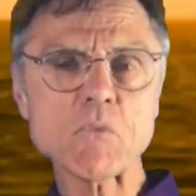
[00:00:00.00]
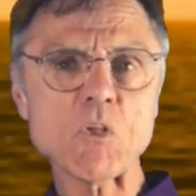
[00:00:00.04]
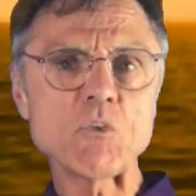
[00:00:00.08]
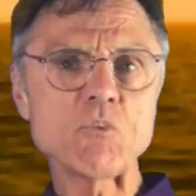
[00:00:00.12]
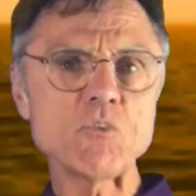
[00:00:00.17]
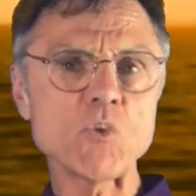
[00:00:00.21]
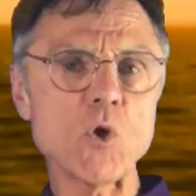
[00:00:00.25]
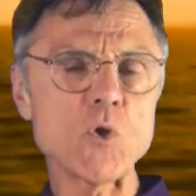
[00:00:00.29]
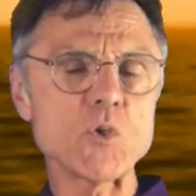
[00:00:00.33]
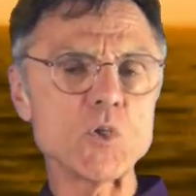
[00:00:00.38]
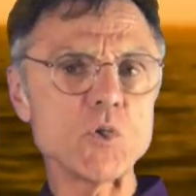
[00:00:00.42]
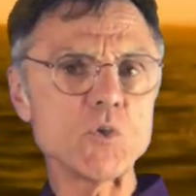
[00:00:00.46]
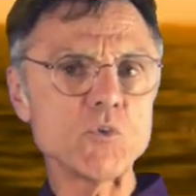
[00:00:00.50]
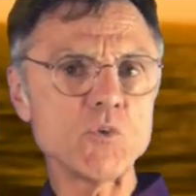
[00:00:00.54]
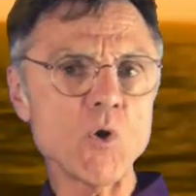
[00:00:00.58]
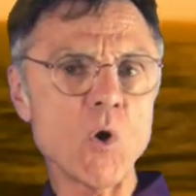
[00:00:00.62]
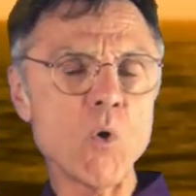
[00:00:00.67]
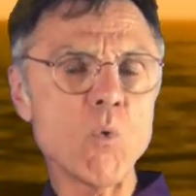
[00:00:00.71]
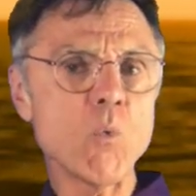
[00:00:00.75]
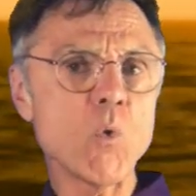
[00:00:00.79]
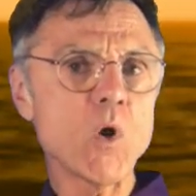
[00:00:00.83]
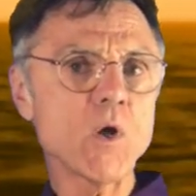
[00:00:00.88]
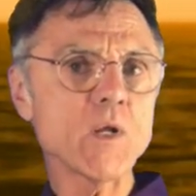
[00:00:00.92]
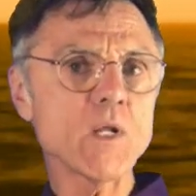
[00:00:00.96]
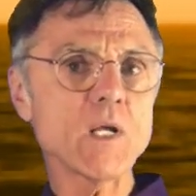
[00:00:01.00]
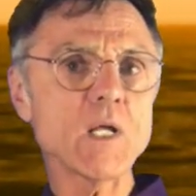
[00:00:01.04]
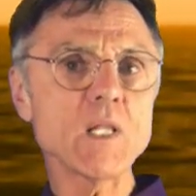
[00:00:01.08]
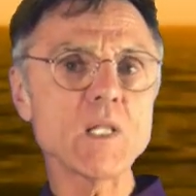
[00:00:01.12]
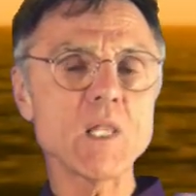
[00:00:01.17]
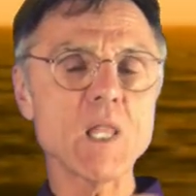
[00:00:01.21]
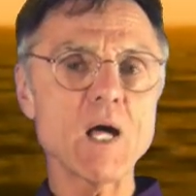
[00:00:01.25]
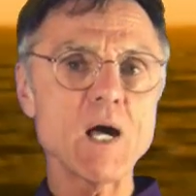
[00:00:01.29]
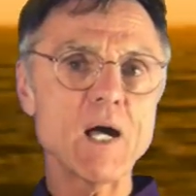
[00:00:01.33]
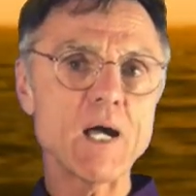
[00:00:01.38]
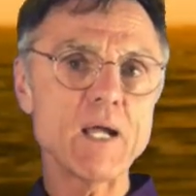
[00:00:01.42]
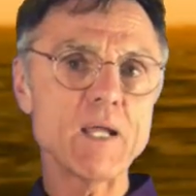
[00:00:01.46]
So you don't want to
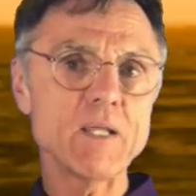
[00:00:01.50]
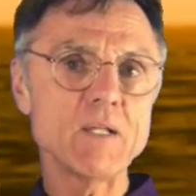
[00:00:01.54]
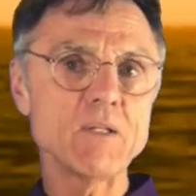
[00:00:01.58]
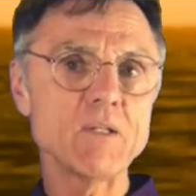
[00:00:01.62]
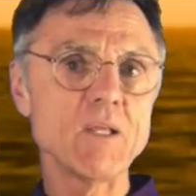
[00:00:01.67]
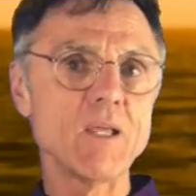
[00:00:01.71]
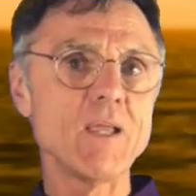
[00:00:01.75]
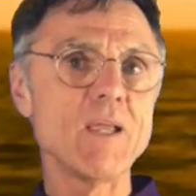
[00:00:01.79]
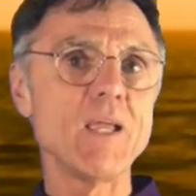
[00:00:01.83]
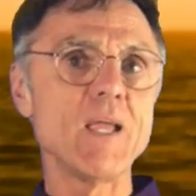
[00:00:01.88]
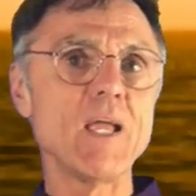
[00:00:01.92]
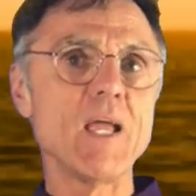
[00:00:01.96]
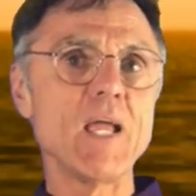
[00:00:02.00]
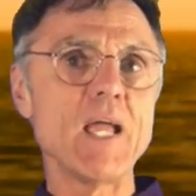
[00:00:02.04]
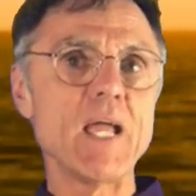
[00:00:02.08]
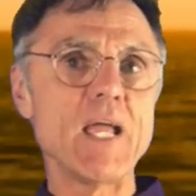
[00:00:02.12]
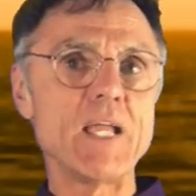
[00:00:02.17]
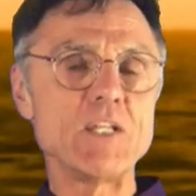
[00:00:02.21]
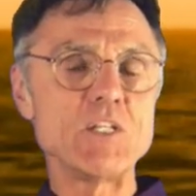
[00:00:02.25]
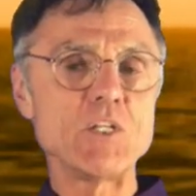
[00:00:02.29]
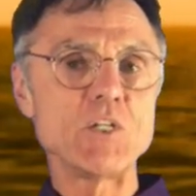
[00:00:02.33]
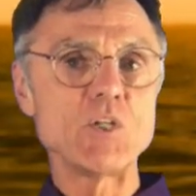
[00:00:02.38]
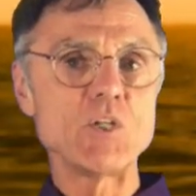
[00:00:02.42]
glide, and you